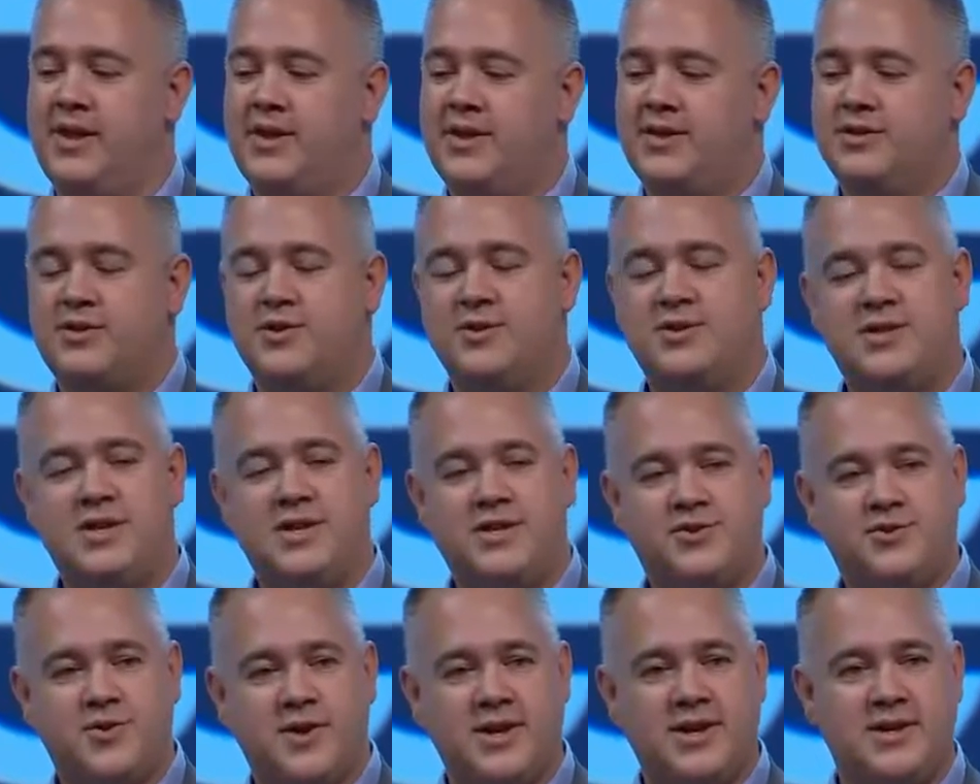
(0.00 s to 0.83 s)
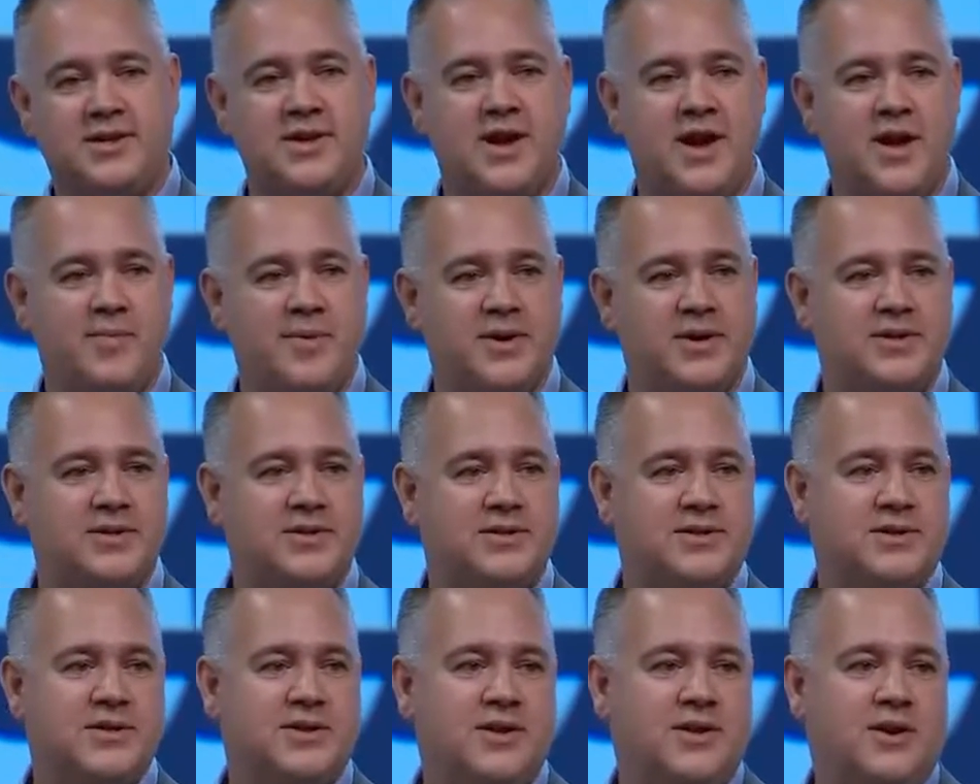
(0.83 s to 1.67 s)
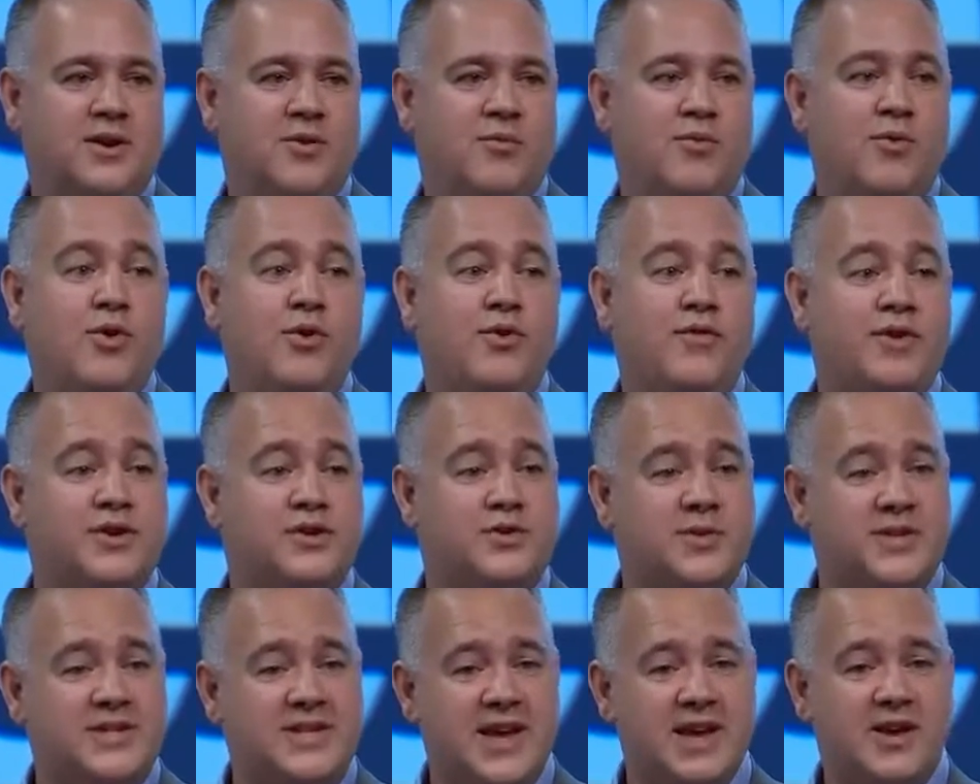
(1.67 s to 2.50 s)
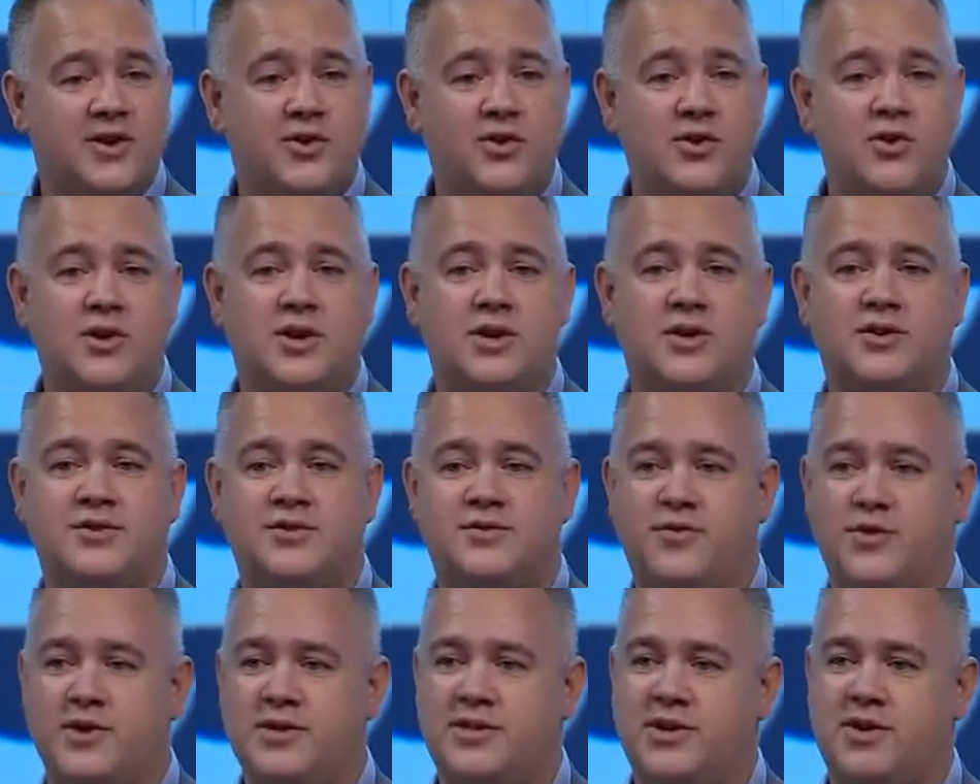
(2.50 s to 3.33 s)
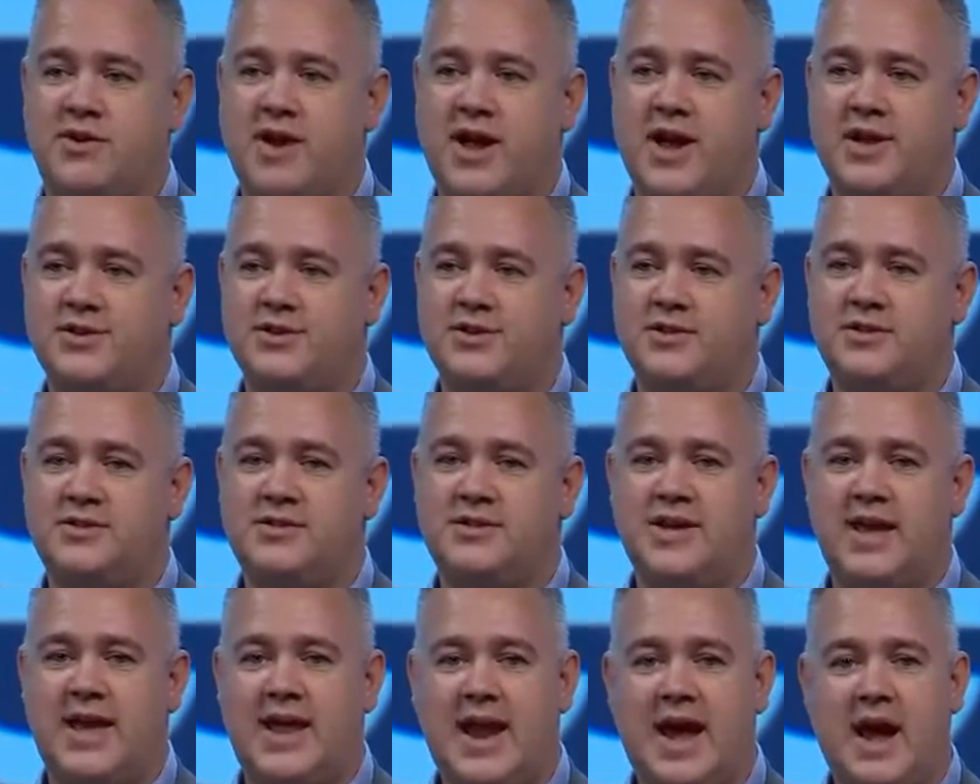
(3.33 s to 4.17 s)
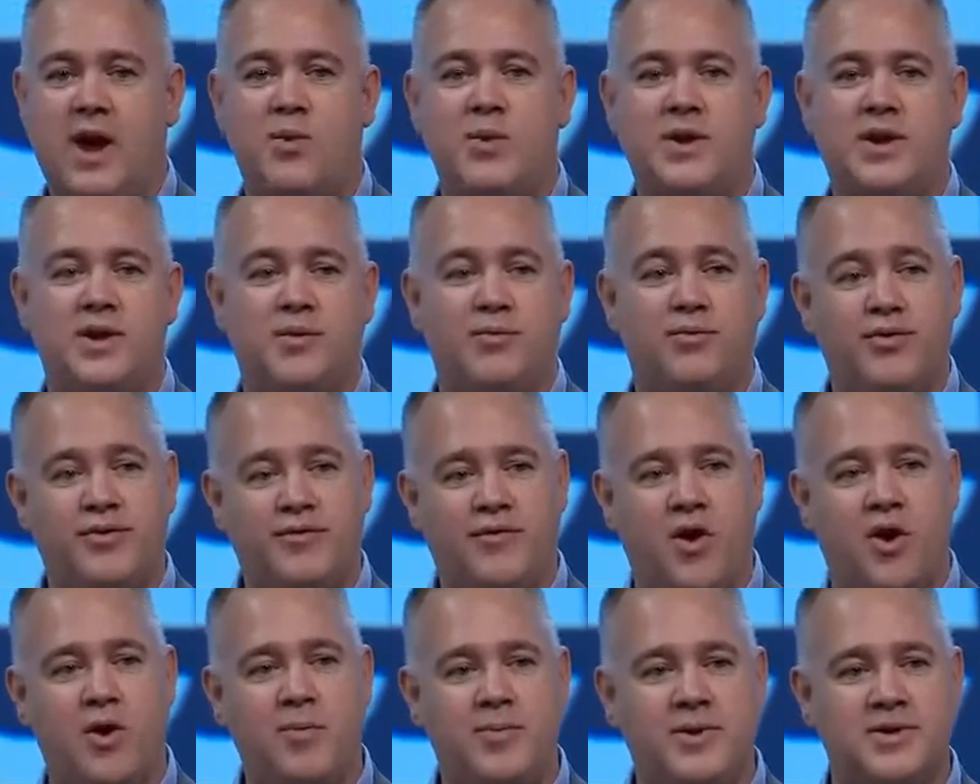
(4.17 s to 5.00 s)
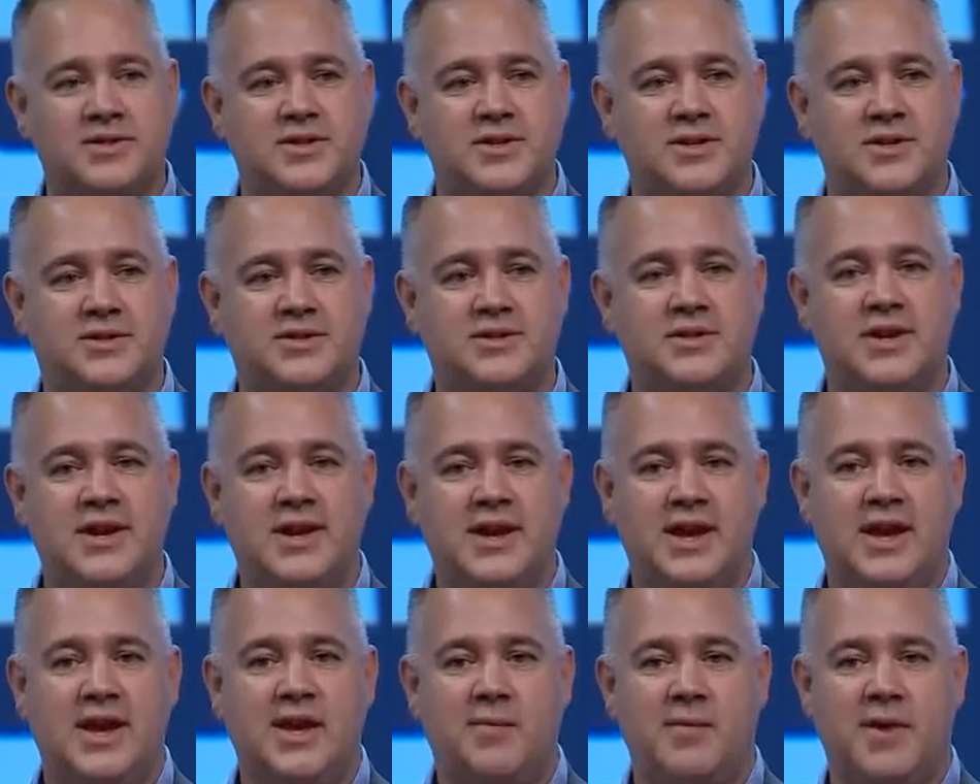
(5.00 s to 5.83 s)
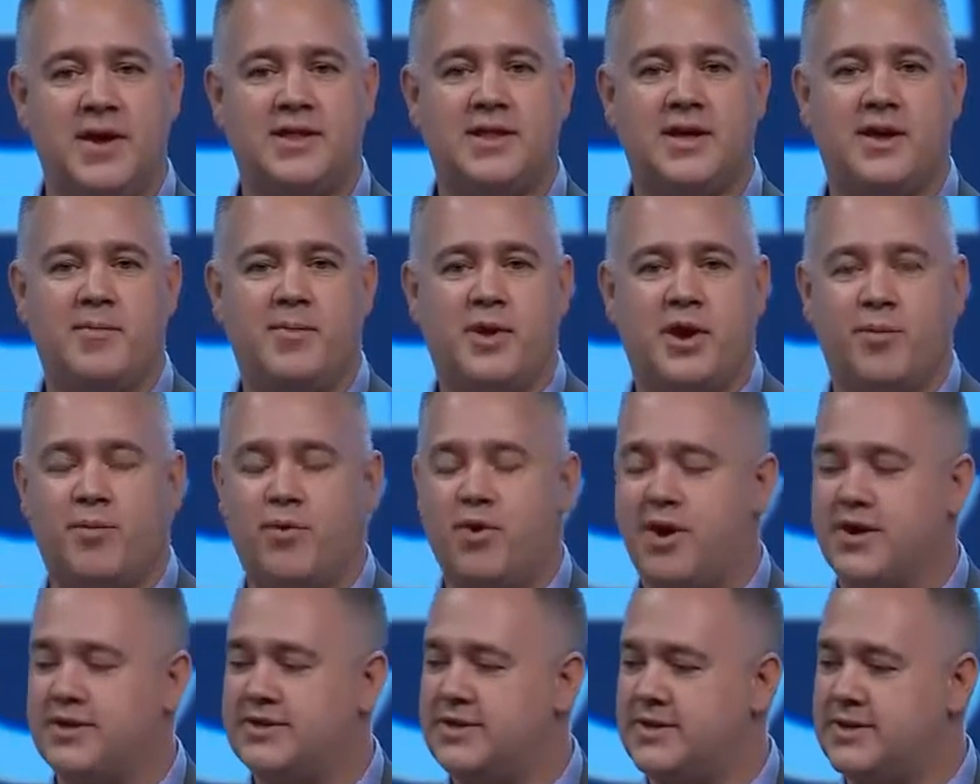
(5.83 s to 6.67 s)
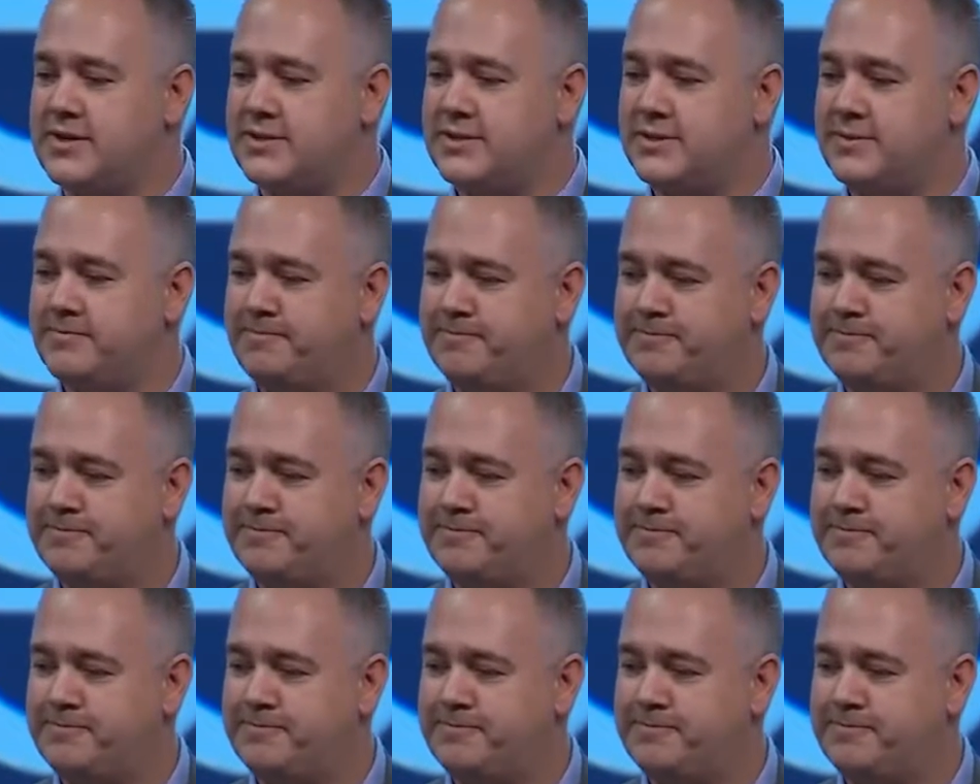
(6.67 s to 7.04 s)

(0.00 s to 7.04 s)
So you see the trending topics move as we take a look at those voice interactions and how we could improve our business and make that a better process.